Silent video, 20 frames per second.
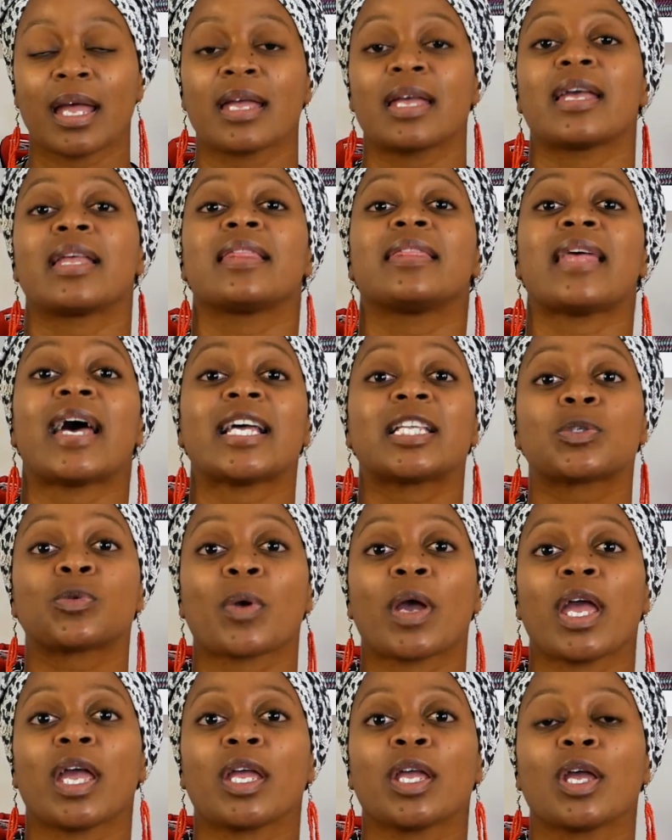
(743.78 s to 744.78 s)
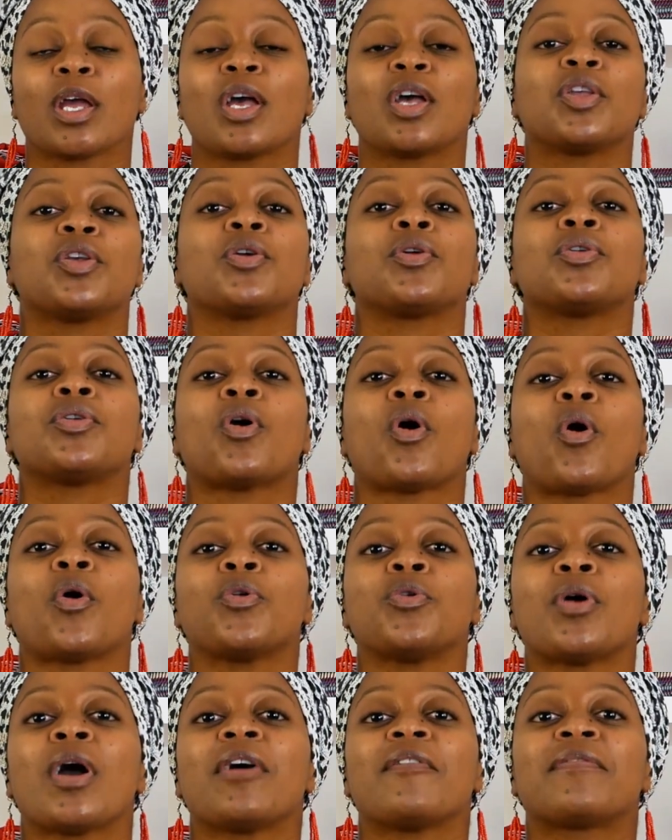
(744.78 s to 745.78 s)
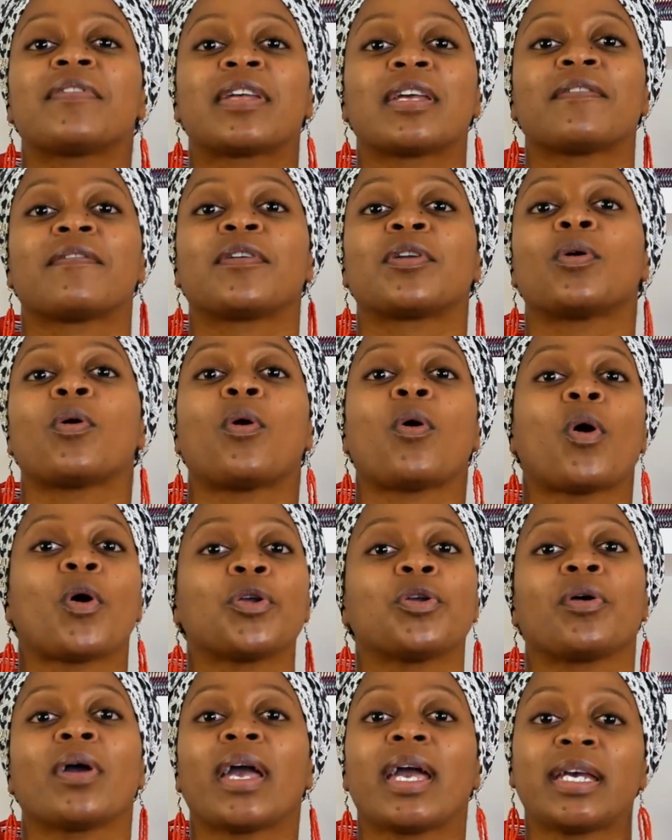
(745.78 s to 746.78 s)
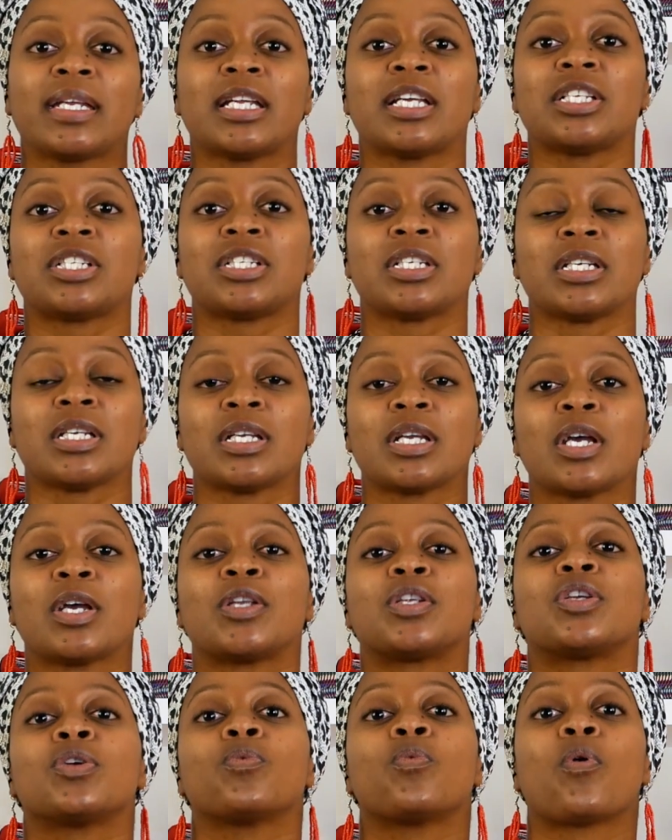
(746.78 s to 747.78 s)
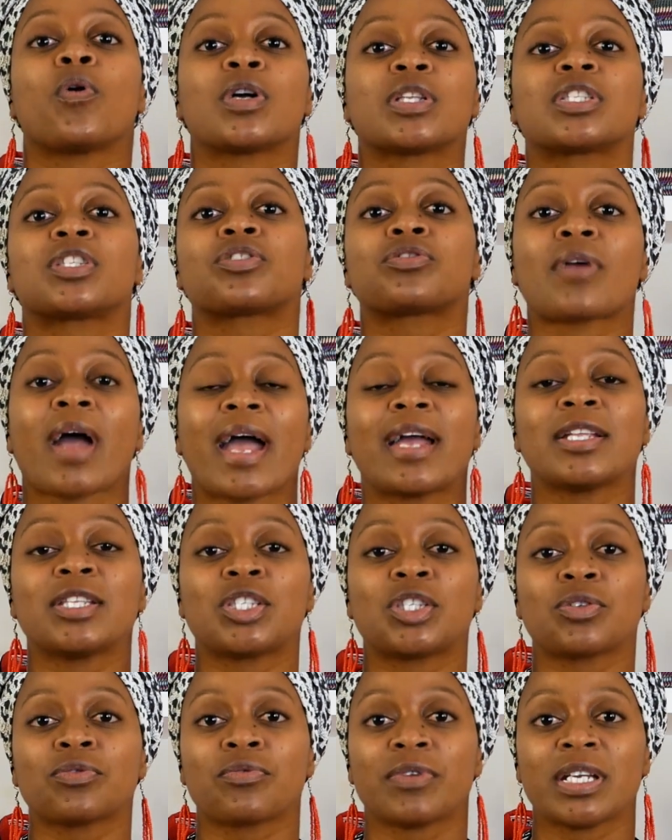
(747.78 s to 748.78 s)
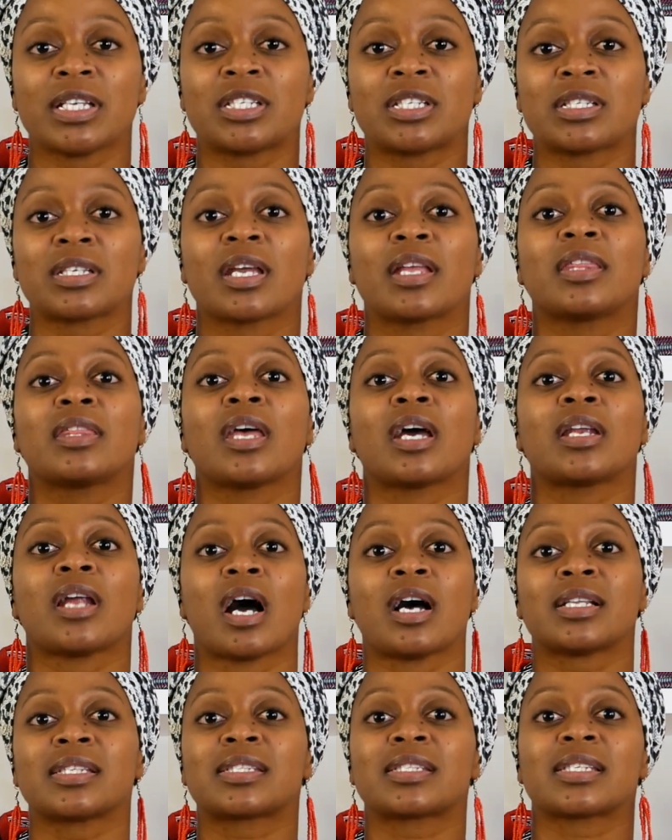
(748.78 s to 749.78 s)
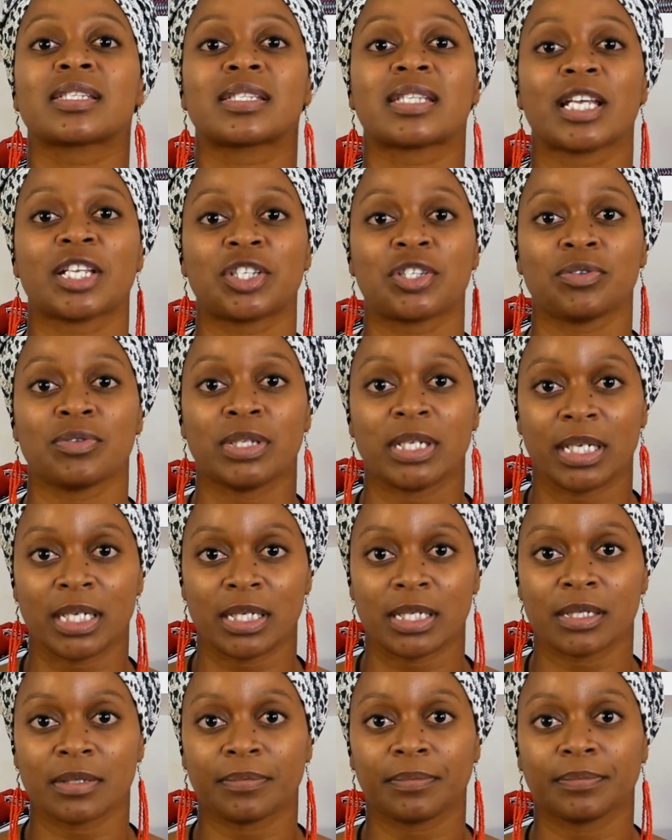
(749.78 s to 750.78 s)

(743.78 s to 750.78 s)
In that way, you know you have given all your energy towards trying to reach the answers that you need.